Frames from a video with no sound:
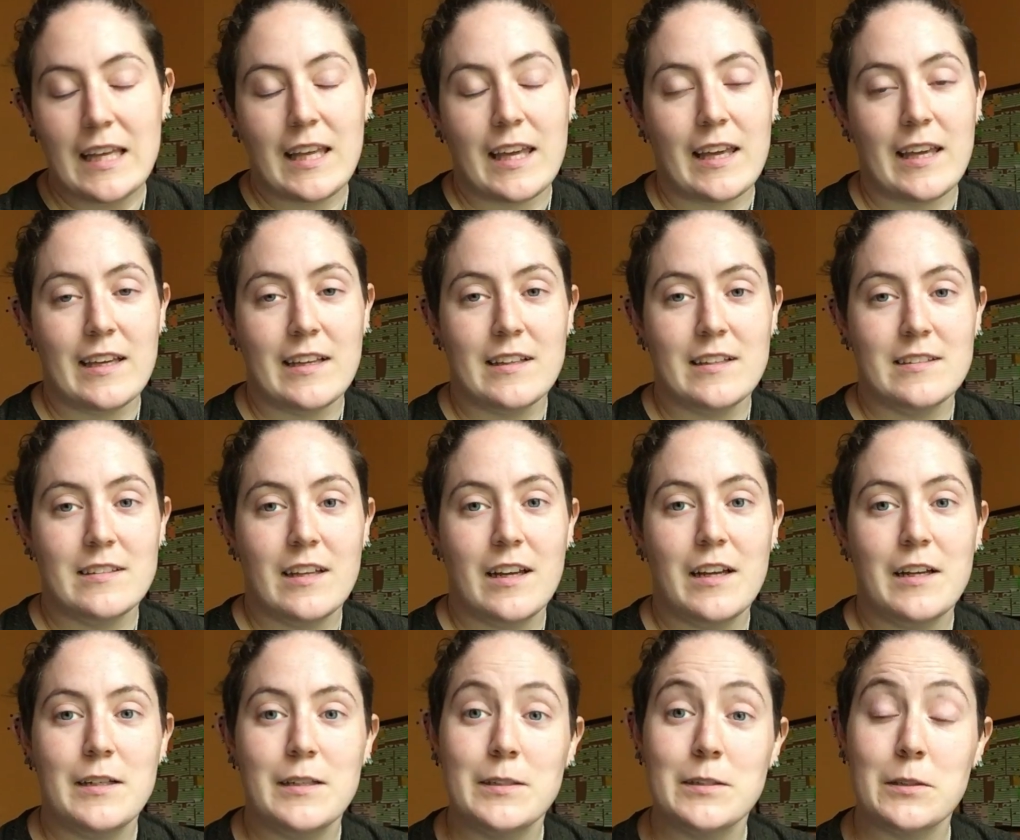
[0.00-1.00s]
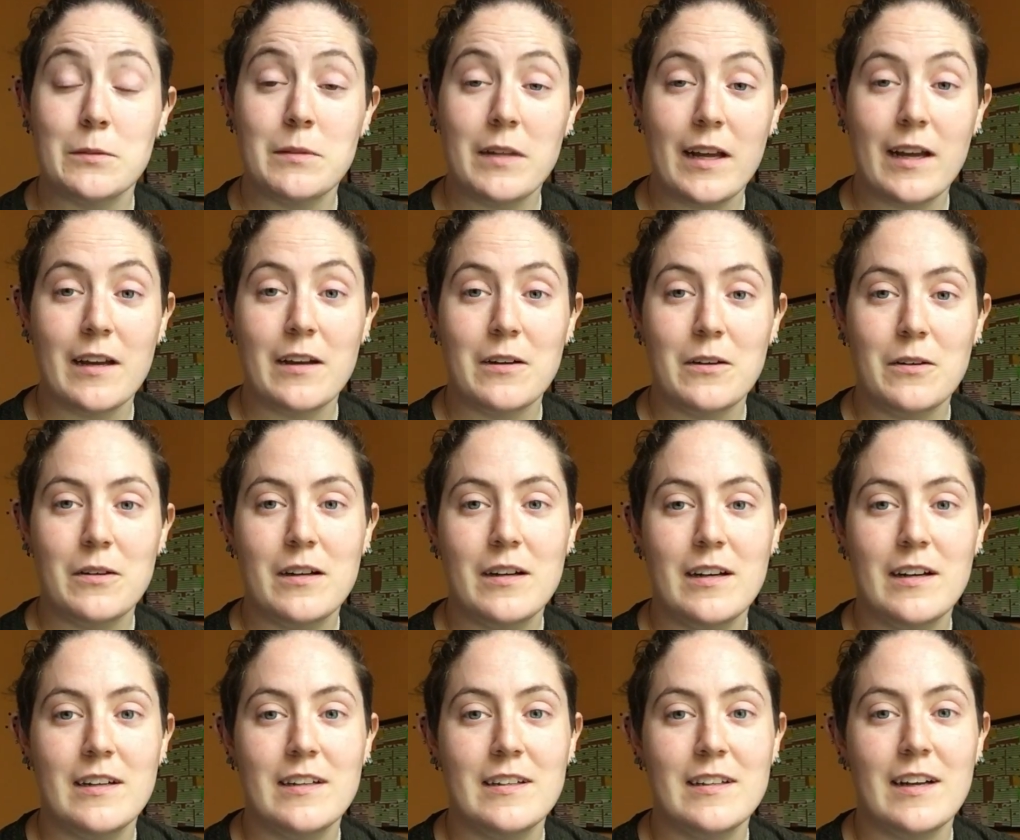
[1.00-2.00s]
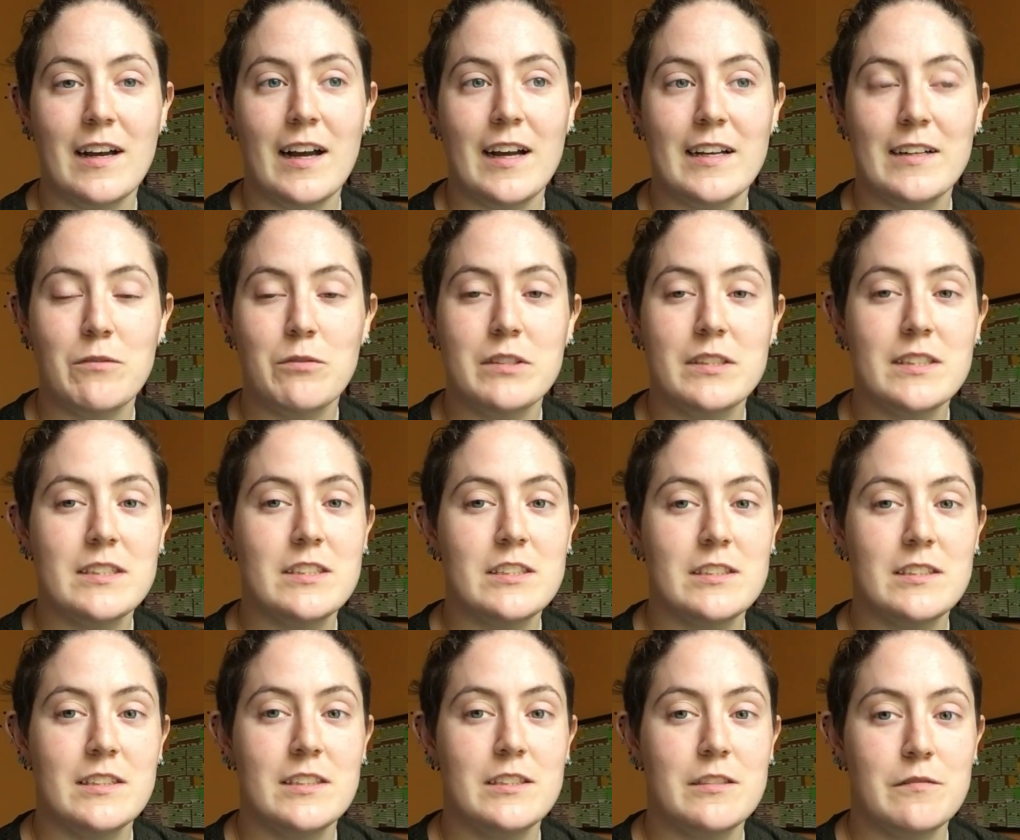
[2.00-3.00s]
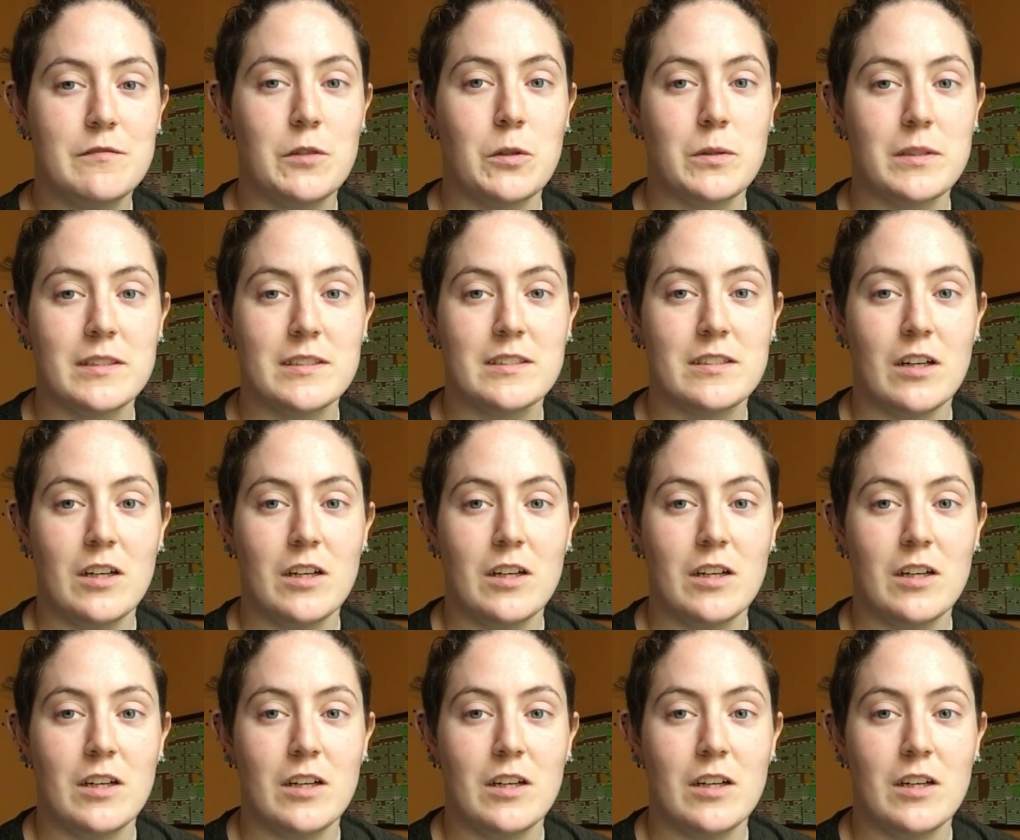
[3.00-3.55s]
And so now I really just need to focus